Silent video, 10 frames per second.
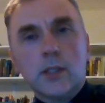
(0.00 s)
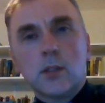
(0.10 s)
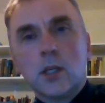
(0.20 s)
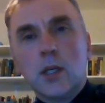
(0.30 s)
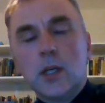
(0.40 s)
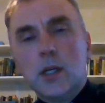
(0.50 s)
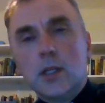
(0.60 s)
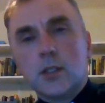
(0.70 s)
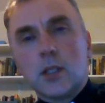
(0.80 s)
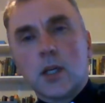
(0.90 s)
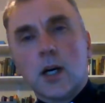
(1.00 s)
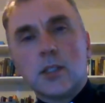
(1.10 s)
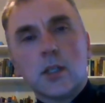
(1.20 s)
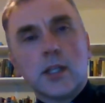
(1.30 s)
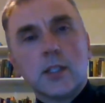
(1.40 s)
In
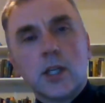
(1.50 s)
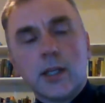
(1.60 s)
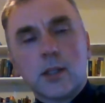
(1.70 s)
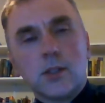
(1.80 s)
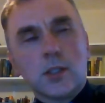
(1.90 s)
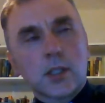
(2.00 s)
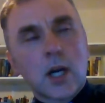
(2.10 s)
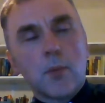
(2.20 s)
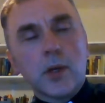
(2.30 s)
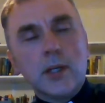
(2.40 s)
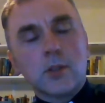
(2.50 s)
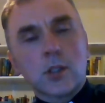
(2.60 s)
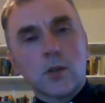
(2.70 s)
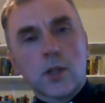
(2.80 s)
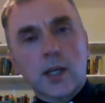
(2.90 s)
2018, just a couple of years
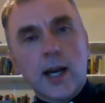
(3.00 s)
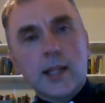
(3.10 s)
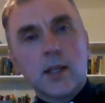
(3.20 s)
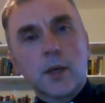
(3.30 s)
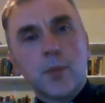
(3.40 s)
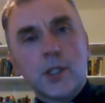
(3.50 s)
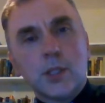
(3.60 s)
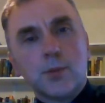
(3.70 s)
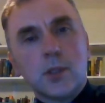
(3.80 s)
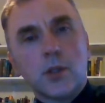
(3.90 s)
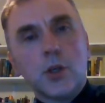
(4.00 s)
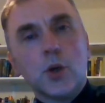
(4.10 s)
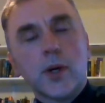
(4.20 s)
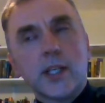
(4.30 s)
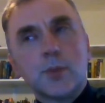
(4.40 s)
ago, the Catholic bishops in
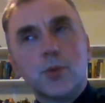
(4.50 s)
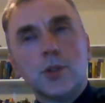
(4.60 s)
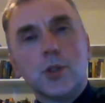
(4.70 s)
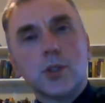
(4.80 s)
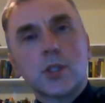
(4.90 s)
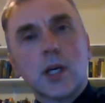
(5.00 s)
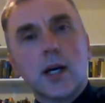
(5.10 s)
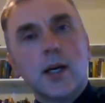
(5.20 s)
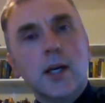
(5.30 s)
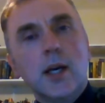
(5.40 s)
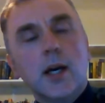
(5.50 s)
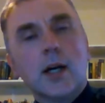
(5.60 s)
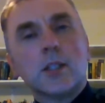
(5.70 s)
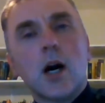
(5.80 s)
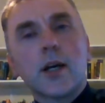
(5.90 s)
the US produced a
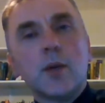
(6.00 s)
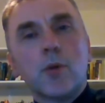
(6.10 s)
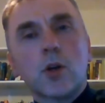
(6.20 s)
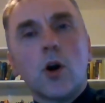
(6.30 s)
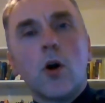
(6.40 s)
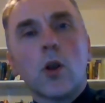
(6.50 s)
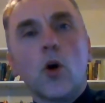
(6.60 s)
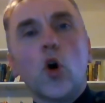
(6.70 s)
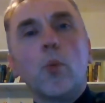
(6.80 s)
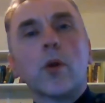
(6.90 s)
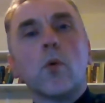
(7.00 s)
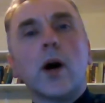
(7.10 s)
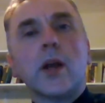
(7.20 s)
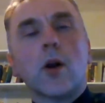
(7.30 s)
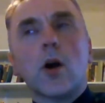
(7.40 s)
document called Open
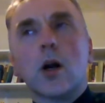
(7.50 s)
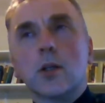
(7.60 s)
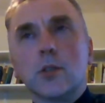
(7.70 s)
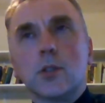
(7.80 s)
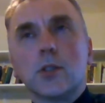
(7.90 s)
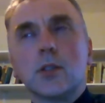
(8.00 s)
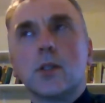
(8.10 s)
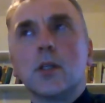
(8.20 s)
Wide Our Hearts.